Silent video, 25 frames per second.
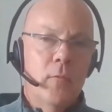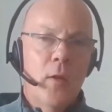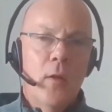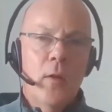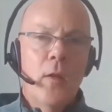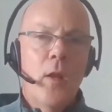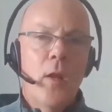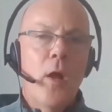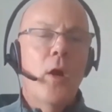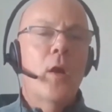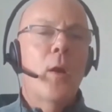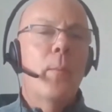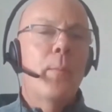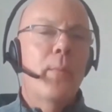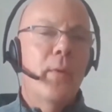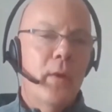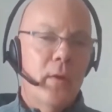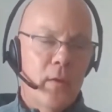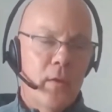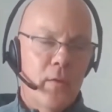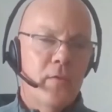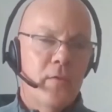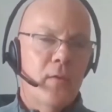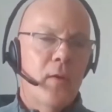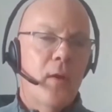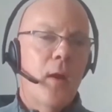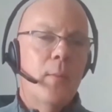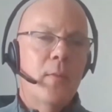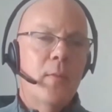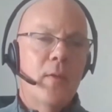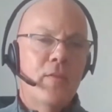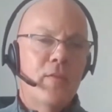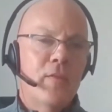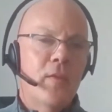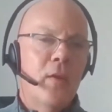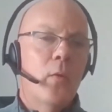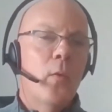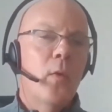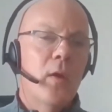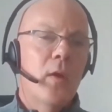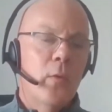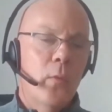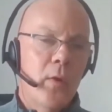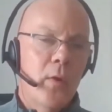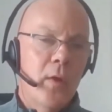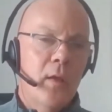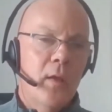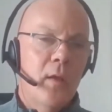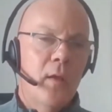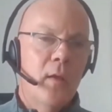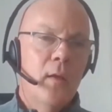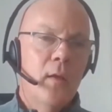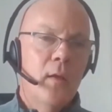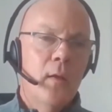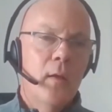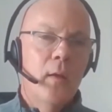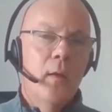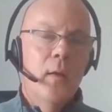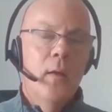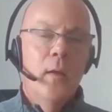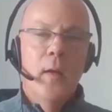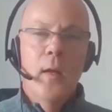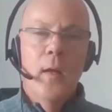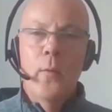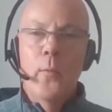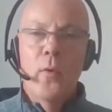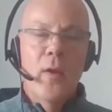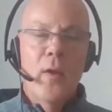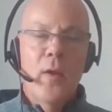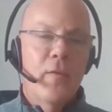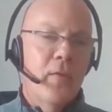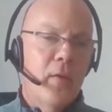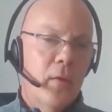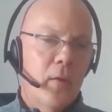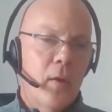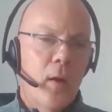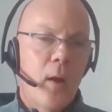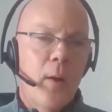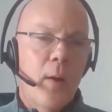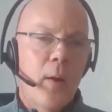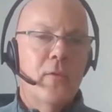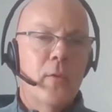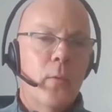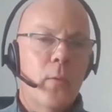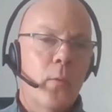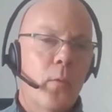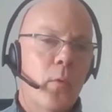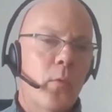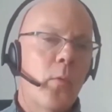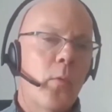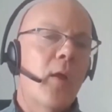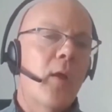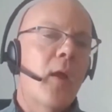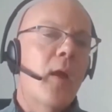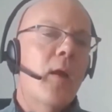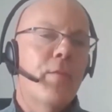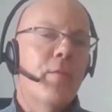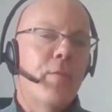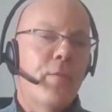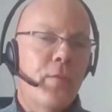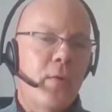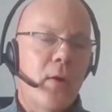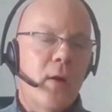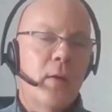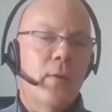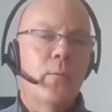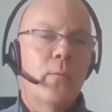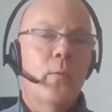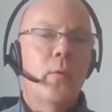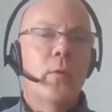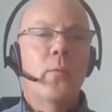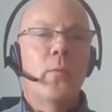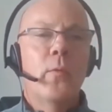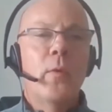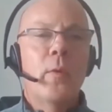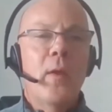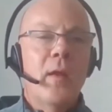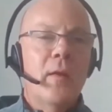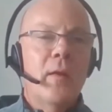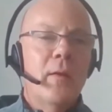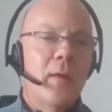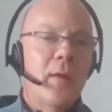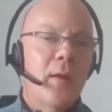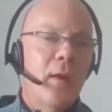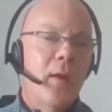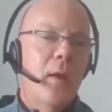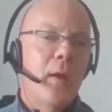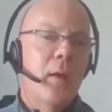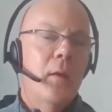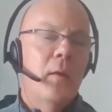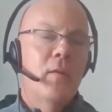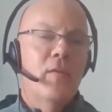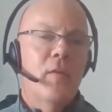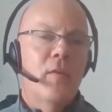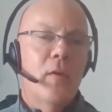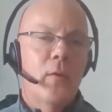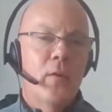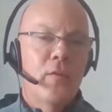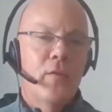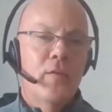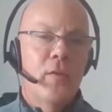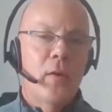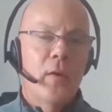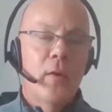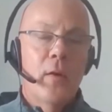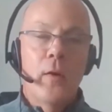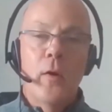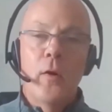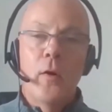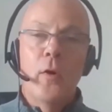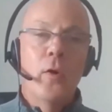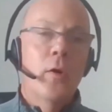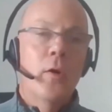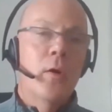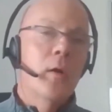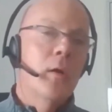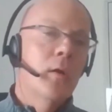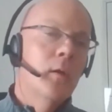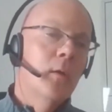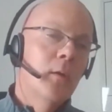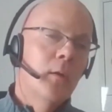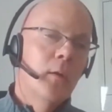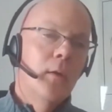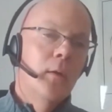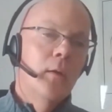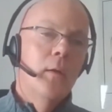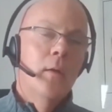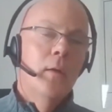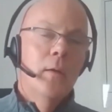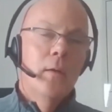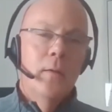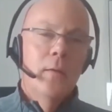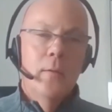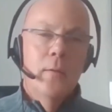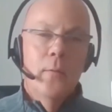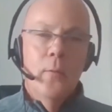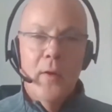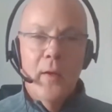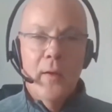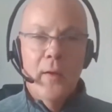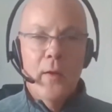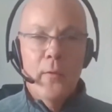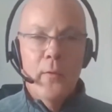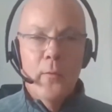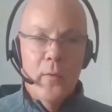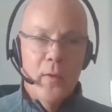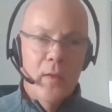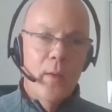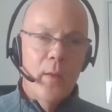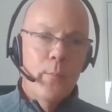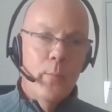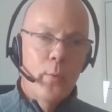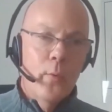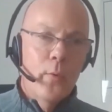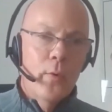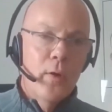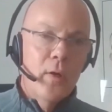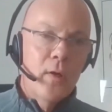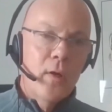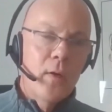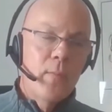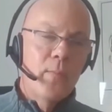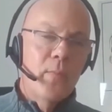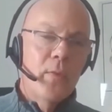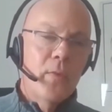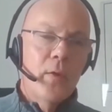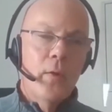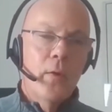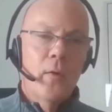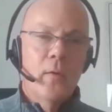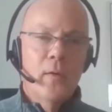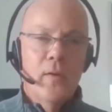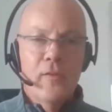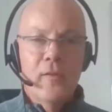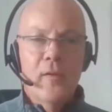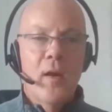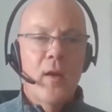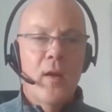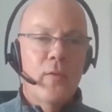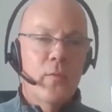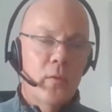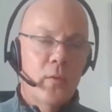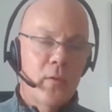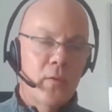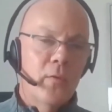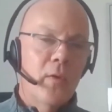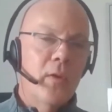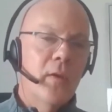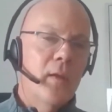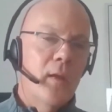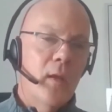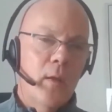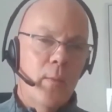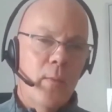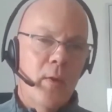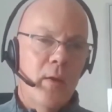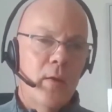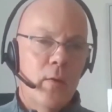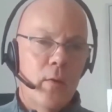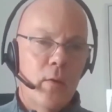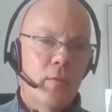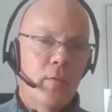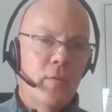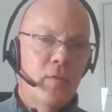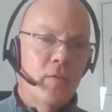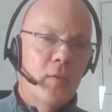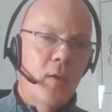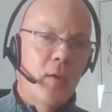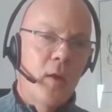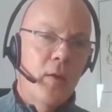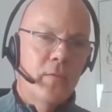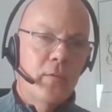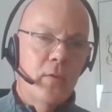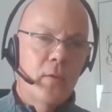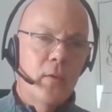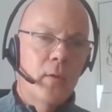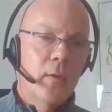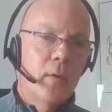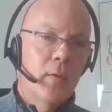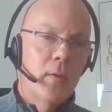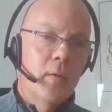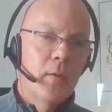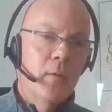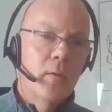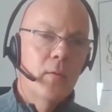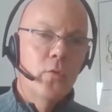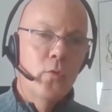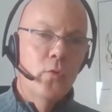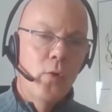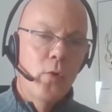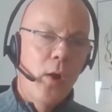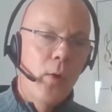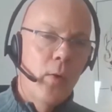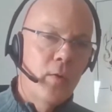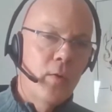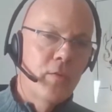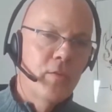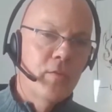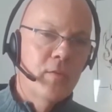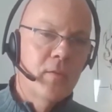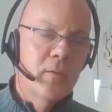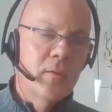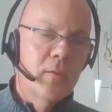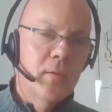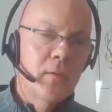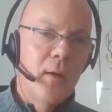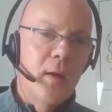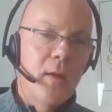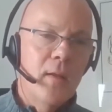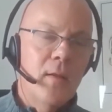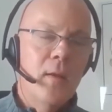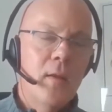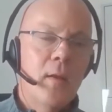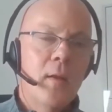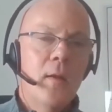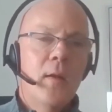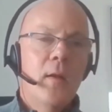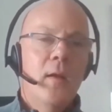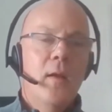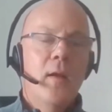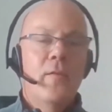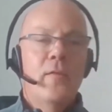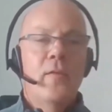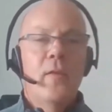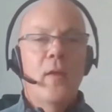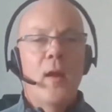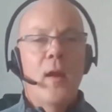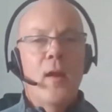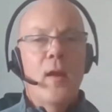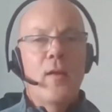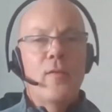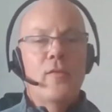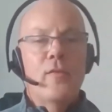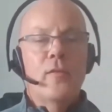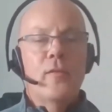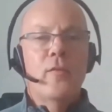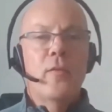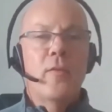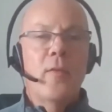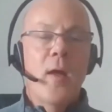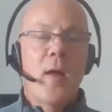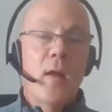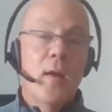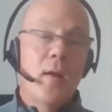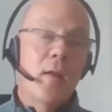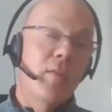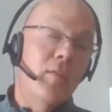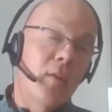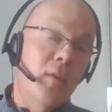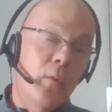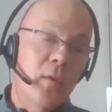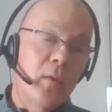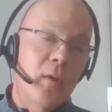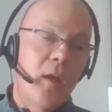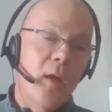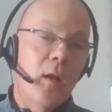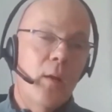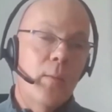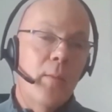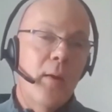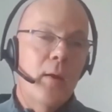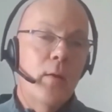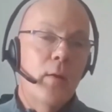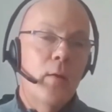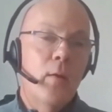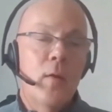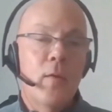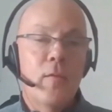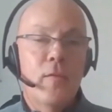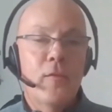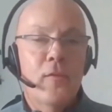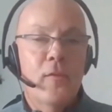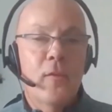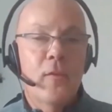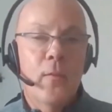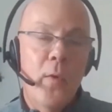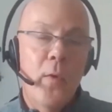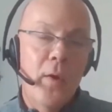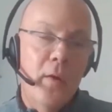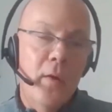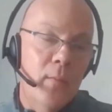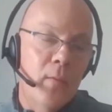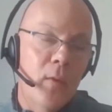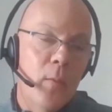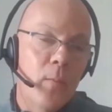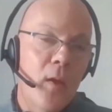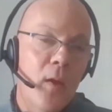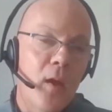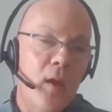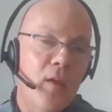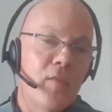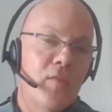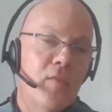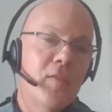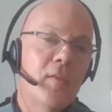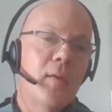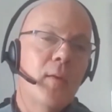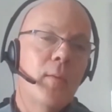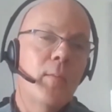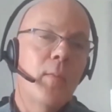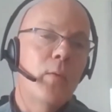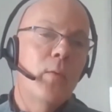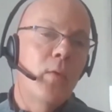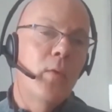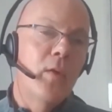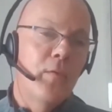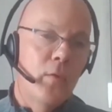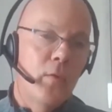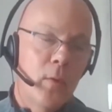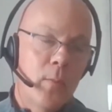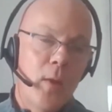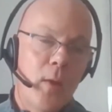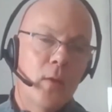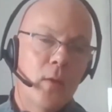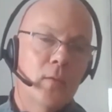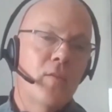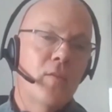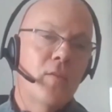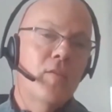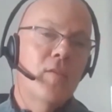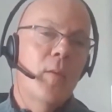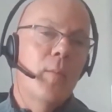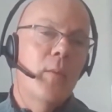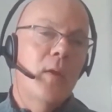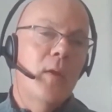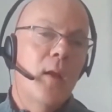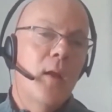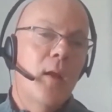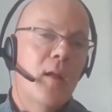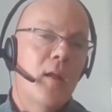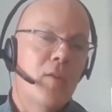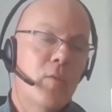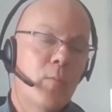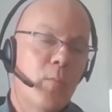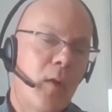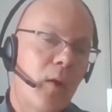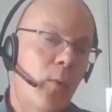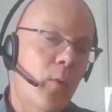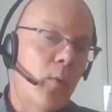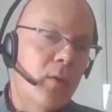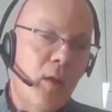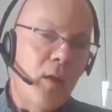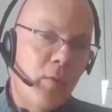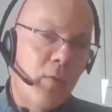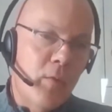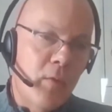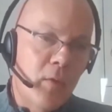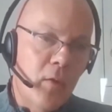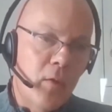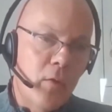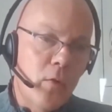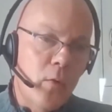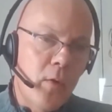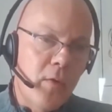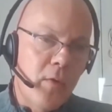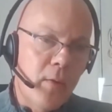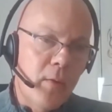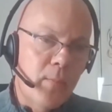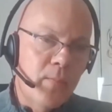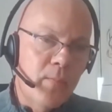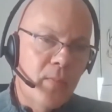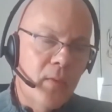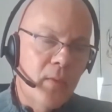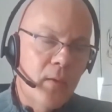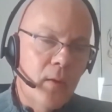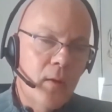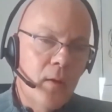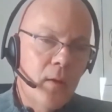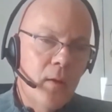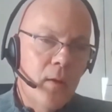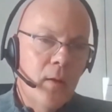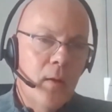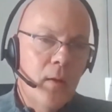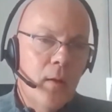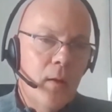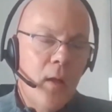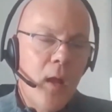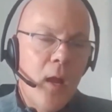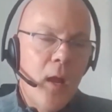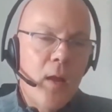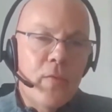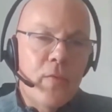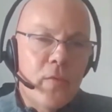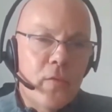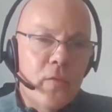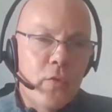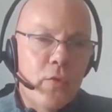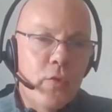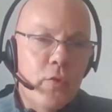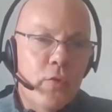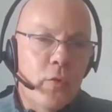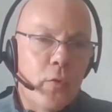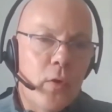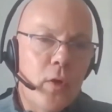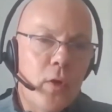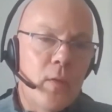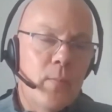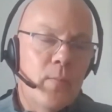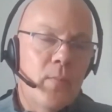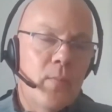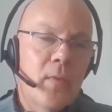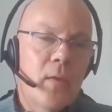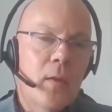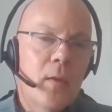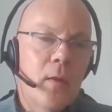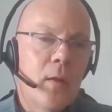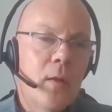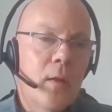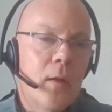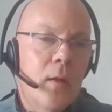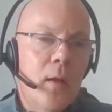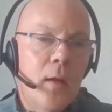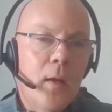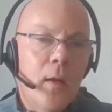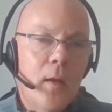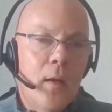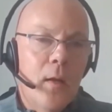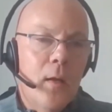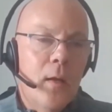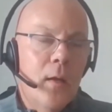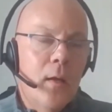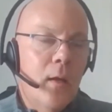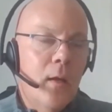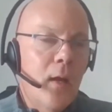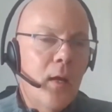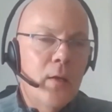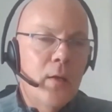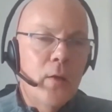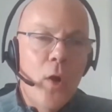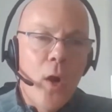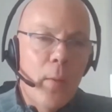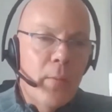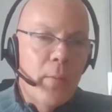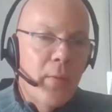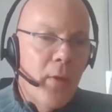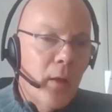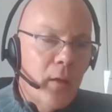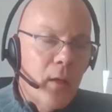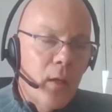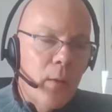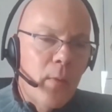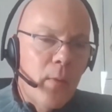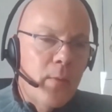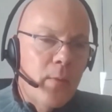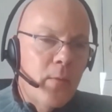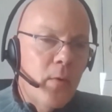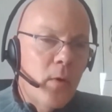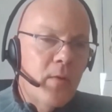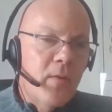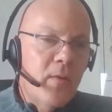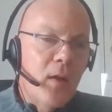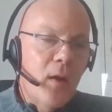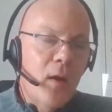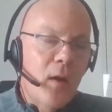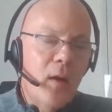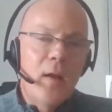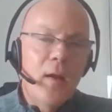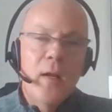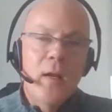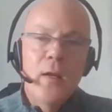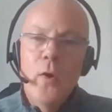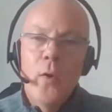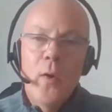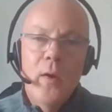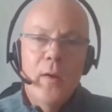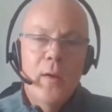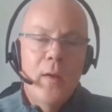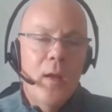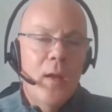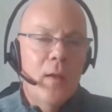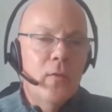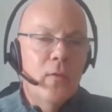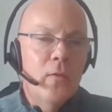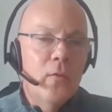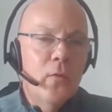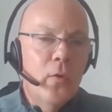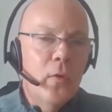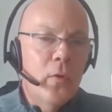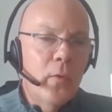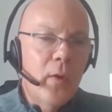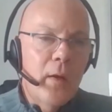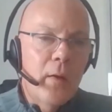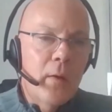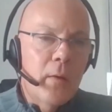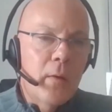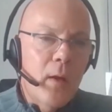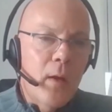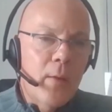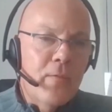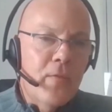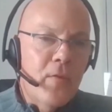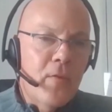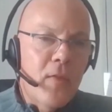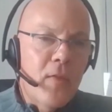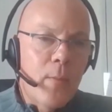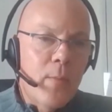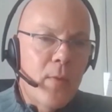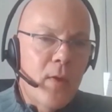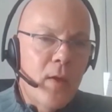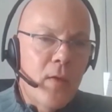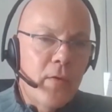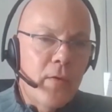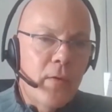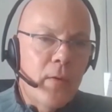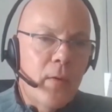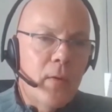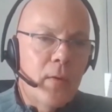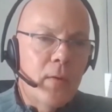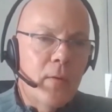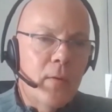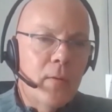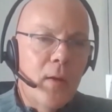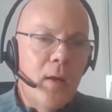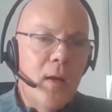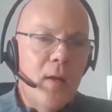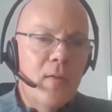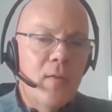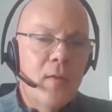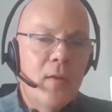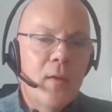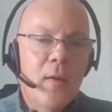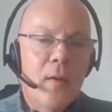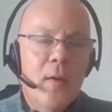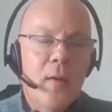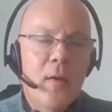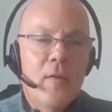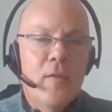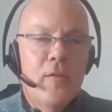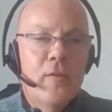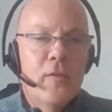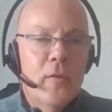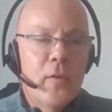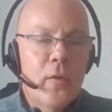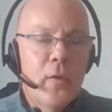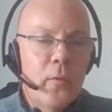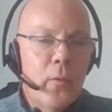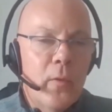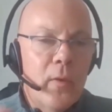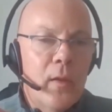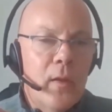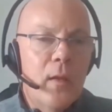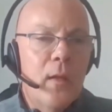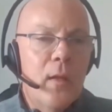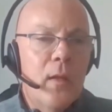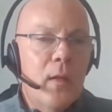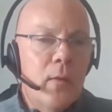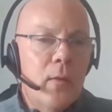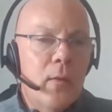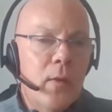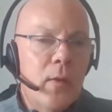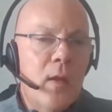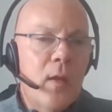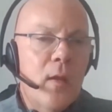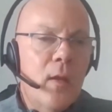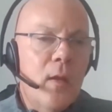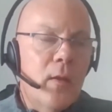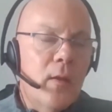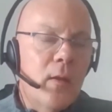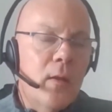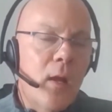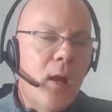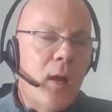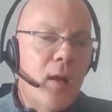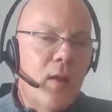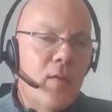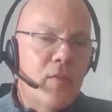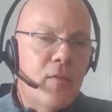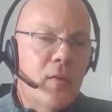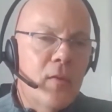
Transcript: a longer period of time, let's say 1 week, and would I feel comfortable? Would we have fun? Would we engage, et cetera, et cetera? Or would I get really bored, or these guys would really get on my nerves after 2 hours, right? If the answer to that is they will get on my nerves, I wish them the best. I may refer them out to somebody else, but I want nothing to do with it. Life's too short. I know I'm not going to be motivated. I know I can't do a great job for them either, right? So you really need to hit it on high